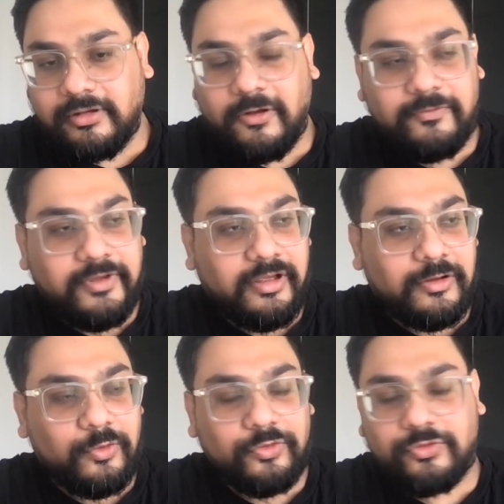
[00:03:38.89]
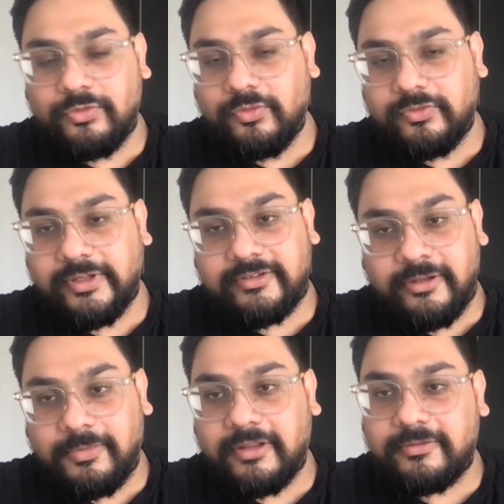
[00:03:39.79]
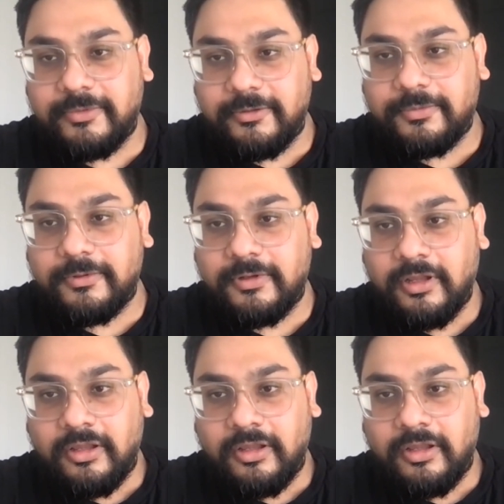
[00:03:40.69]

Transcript: Now we are close to 60 plus people